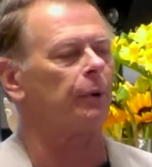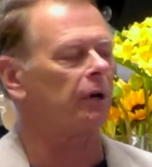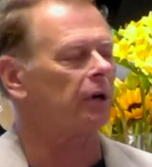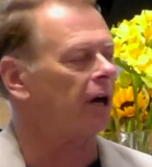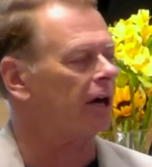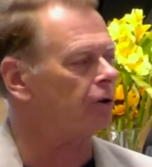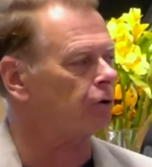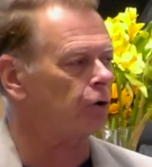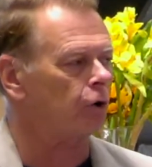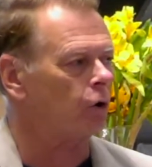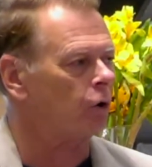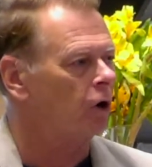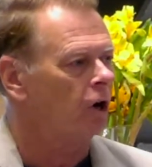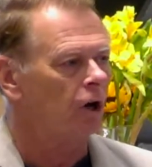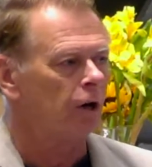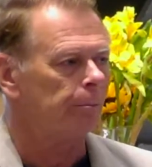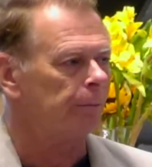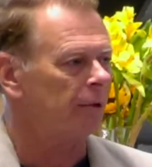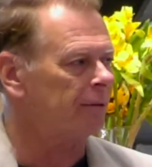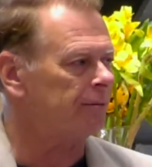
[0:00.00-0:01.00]
And I don't know,
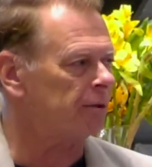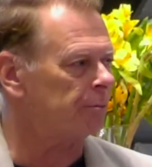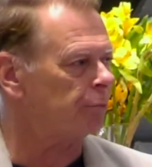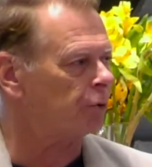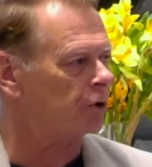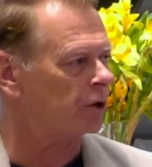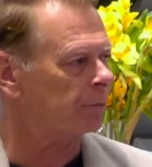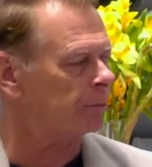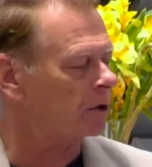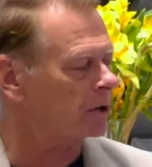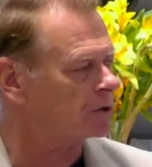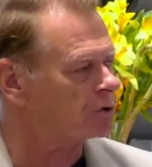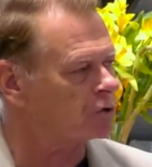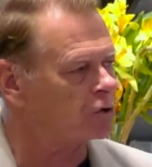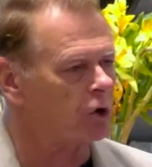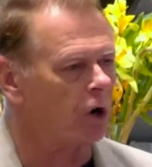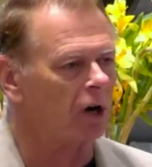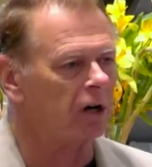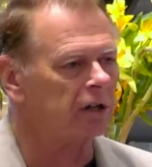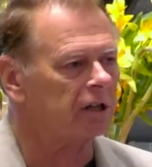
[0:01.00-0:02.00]
maybe put him on his
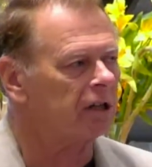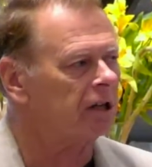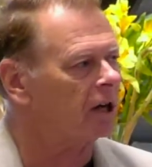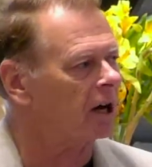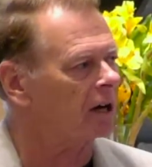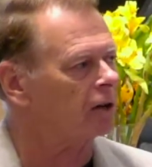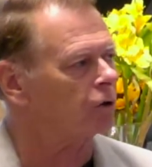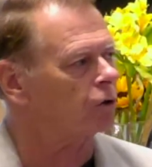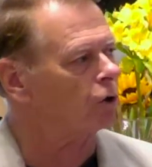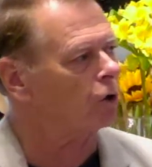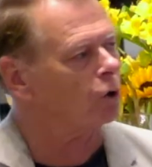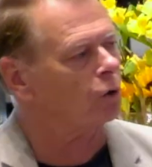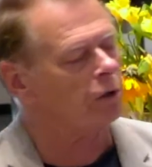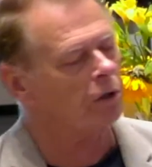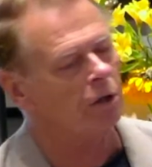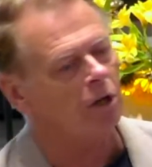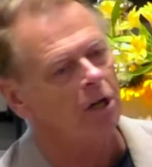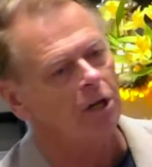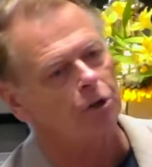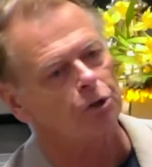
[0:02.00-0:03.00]
donkey, I don't know,
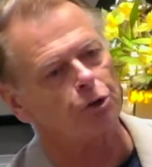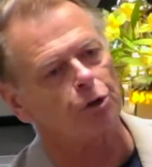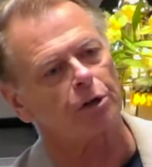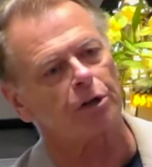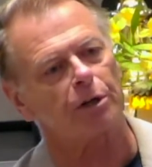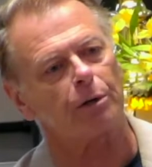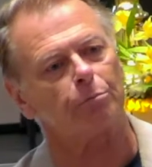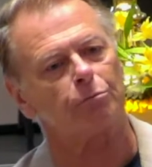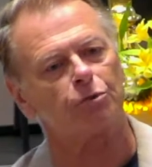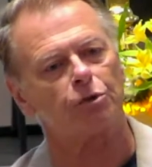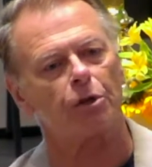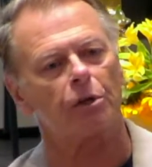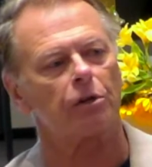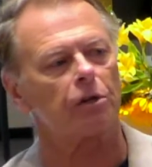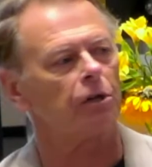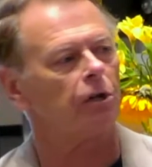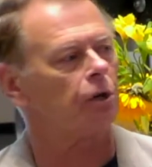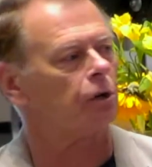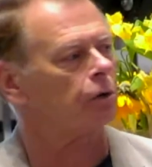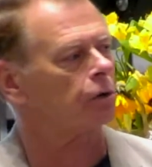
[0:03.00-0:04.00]
and took him to the
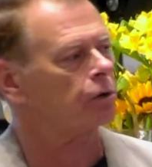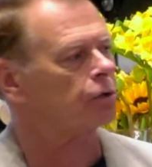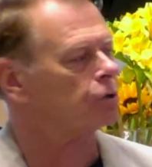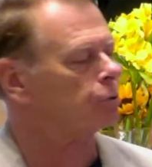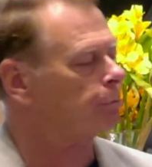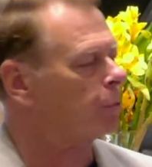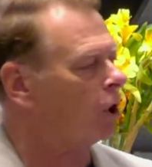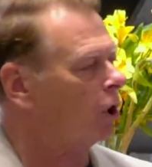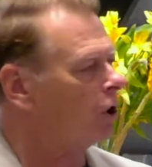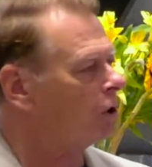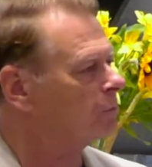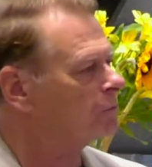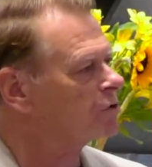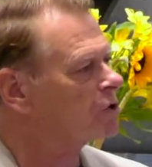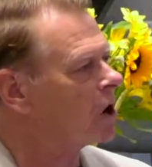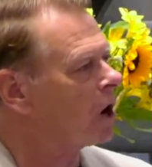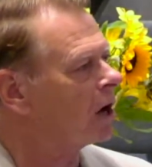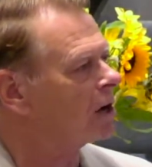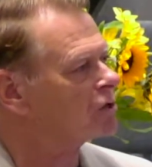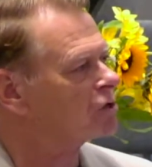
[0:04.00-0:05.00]
nearest Palms
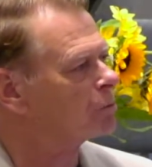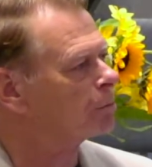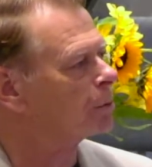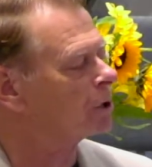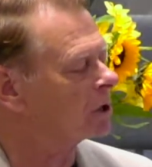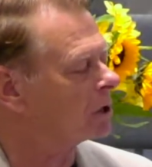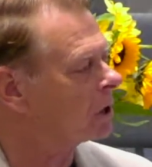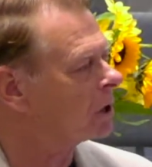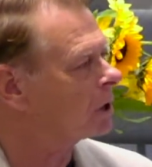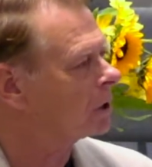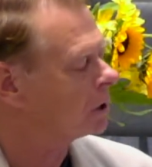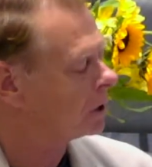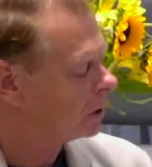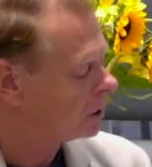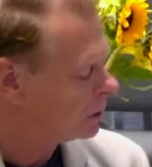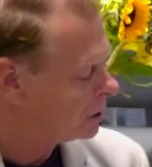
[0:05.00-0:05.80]
Hospital.